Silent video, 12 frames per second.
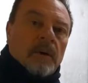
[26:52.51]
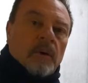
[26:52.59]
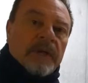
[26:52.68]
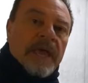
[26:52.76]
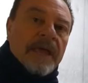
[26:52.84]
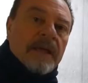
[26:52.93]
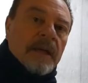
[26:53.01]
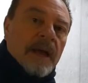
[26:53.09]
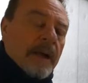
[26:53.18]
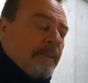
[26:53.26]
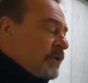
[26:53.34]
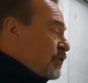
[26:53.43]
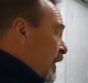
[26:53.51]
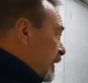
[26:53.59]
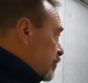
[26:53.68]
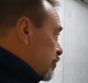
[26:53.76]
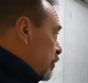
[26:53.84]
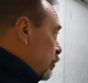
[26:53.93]
okay I'm
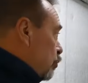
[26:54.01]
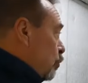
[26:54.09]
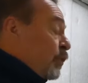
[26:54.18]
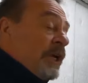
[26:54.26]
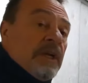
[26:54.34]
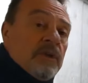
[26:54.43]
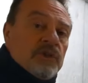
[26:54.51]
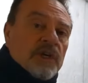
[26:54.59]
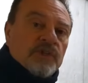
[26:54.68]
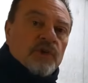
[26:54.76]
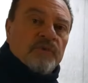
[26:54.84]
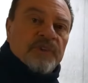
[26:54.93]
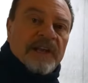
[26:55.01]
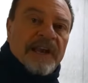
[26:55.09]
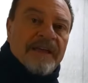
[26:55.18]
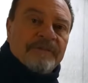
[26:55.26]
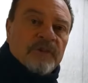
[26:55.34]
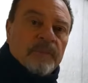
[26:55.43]
just two inches on the
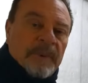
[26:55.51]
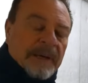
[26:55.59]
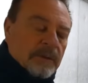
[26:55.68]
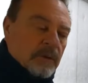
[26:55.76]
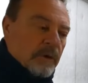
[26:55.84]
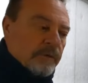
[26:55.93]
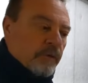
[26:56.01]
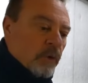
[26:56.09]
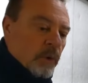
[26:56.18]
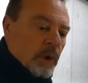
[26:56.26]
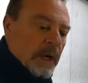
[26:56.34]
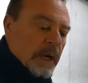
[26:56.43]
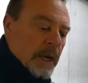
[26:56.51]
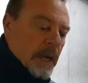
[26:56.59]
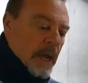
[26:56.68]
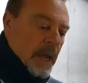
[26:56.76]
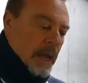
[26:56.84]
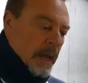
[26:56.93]
left but for
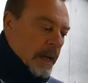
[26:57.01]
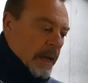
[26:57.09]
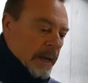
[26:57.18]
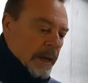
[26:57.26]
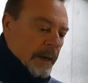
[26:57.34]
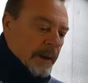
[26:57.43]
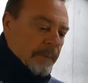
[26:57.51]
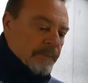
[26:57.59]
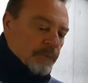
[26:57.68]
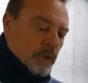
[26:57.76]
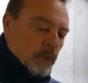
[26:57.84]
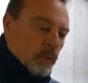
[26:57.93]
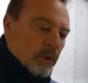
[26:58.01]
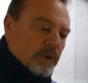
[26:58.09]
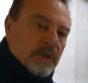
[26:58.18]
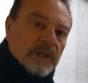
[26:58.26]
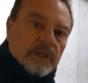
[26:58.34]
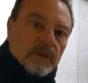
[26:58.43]
uh, uh,
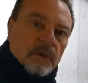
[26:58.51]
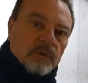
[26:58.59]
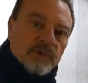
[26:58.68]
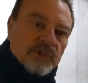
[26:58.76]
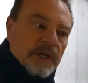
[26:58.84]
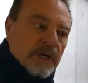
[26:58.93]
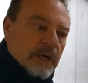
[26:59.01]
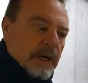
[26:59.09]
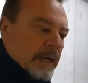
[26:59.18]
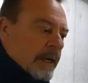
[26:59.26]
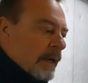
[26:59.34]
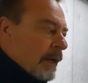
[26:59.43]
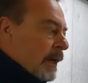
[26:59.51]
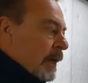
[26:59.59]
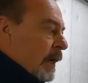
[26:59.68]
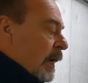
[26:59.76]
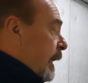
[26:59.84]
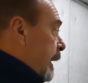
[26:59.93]
what it concern
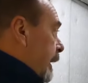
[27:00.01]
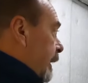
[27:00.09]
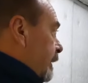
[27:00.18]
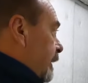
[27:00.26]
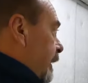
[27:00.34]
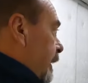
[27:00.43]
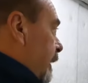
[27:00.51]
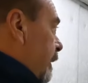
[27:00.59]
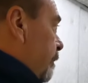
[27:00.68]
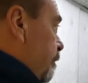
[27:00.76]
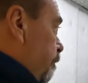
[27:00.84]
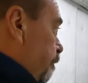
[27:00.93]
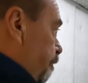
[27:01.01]
uh, the